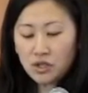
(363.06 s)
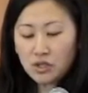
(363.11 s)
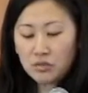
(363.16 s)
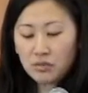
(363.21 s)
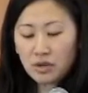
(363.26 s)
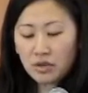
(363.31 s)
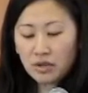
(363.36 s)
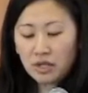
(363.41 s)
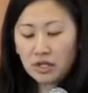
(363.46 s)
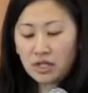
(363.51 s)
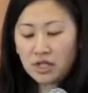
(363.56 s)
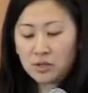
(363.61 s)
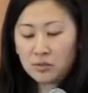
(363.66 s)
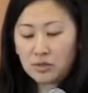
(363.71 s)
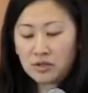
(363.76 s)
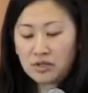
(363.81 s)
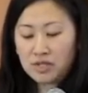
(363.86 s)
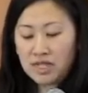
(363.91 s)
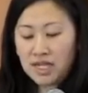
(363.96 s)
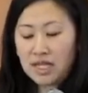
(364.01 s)
American
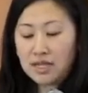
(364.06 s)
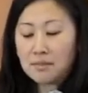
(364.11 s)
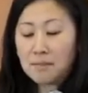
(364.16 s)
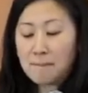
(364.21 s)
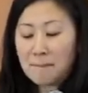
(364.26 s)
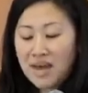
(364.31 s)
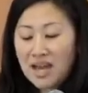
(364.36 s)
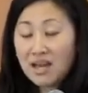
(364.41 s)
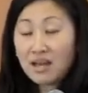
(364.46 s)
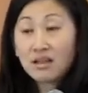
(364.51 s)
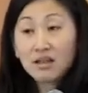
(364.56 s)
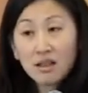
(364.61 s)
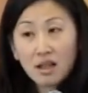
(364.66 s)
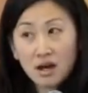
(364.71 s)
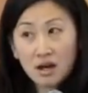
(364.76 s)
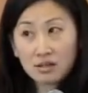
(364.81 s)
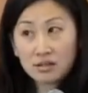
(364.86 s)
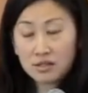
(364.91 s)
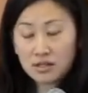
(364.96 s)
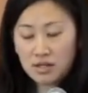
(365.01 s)
experience in
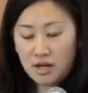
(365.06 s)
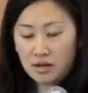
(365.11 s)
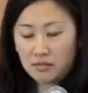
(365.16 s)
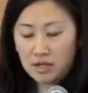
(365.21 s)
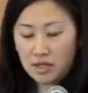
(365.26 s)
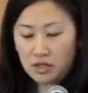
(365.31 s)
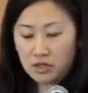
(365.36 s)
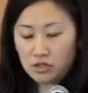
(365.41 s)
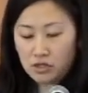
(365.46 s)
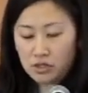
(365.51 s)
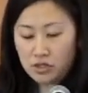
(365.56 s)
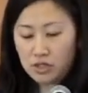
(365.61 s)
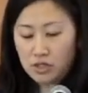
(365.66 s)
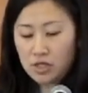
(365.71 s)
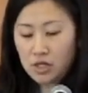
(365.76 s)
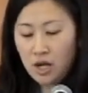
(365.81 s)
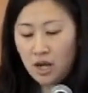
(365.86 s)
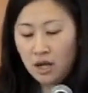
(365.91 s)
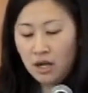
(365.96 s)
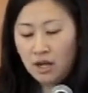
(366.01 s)
mainline denominations
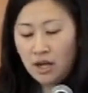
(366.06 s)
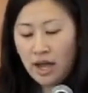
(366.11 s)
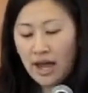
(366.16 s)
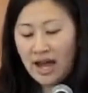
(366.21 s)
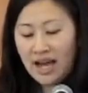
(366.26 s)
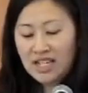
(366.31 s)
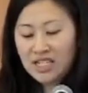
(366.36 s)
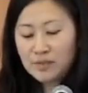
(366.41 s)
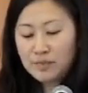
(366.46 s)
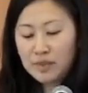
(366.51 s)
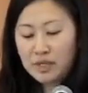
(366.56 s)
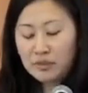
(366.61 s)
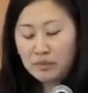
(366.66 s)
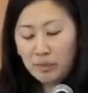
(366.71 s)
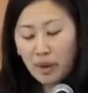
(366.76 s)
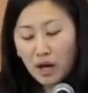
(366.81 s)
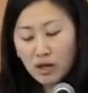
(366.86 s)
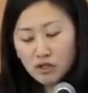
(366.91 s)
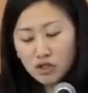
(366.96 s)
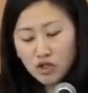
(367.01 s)
has been
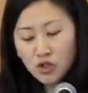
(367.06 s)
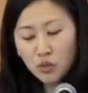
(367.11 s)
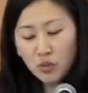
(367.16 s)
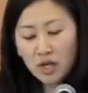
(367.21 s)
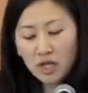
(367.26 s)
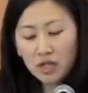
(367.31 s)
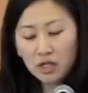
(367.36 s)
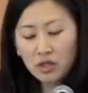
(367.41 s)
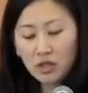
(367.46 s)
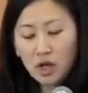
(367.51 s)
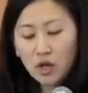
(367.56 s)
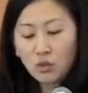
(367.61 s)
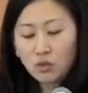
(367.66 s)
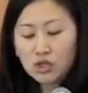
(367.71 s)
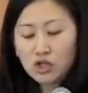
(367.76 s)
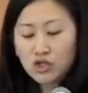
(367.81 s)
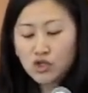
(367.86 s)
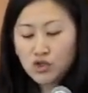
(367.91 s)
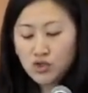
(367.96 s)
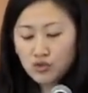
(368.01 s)
punctuated with
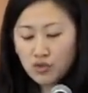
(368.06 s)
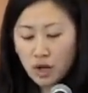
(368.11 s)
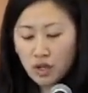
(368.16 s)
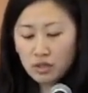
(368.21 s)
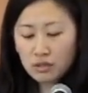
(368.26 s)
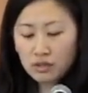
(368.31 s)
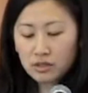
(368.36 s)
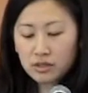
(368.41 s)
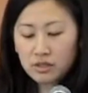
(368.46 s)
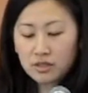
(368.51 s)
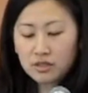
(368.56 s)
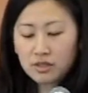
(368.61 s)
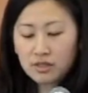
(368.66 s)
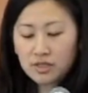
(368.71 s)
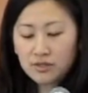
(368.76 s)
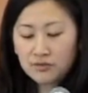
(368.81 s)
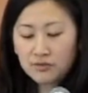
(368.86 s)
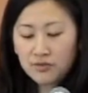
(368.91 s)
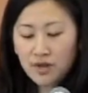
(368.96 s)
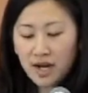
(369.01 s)
struggles to
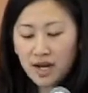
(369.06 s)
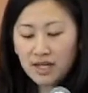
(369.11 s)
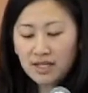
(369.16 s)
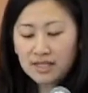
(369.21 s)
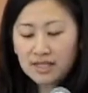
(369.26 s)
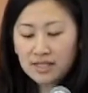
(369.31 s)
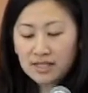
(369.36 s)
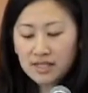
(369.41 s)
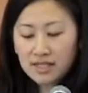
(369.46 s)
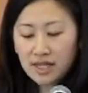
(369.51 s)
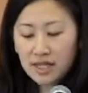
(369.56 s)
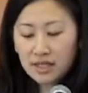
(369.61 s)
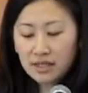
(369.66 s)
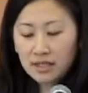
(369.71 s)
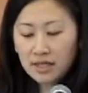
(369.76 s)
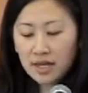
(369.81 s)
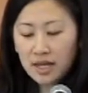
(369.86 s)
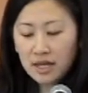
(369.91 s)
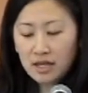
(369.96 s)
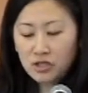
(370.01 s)
define
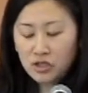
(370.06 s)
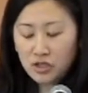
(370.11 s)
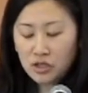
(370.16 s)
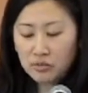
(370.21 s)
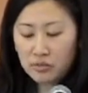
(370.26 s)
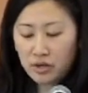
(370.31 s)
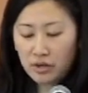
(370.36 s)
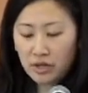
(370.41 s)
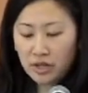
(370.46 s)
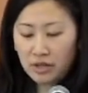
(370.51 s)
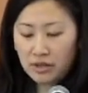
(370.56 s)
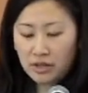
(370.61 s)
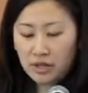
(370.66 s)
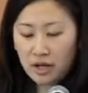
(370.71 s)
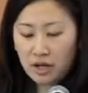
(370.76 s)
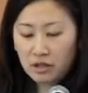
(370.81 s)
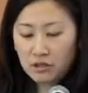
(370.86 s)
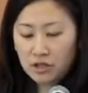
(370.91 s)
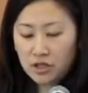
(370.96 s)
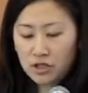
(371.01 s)
distinctly Asian American
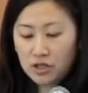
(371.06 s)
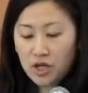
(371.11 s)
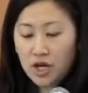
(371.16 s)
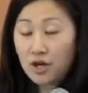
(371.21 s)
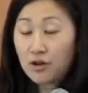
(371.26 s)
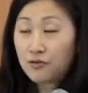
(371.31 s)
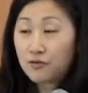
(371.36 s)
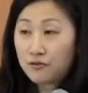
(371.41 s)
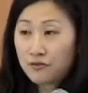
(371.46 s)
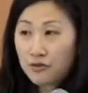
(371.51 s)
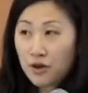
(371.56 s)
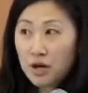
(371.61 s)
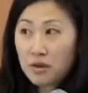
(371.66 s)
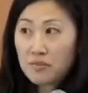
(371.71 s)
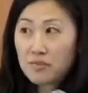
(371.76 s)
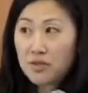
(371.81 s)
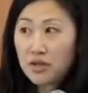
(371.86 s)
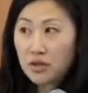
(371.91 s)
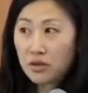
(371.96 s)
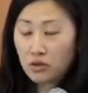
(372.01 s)
theologies
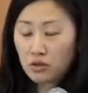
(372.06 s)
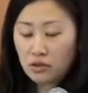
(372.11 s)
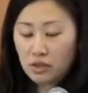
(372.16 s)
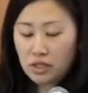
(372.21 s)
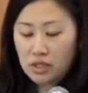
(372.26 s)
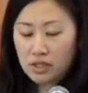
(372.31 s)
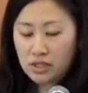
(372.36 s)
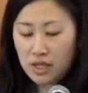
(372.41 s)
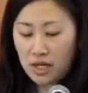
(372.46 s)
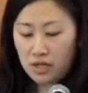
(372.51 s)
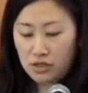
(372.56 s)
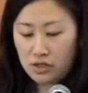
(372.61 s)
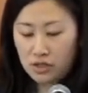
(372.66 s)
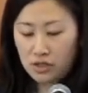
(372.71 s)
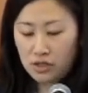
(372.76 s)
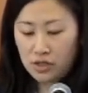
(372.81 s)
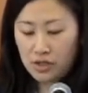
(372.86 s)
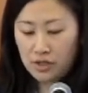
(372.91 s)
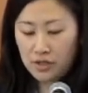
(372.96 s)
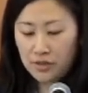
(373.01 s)
from the early
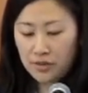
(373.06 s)
stages.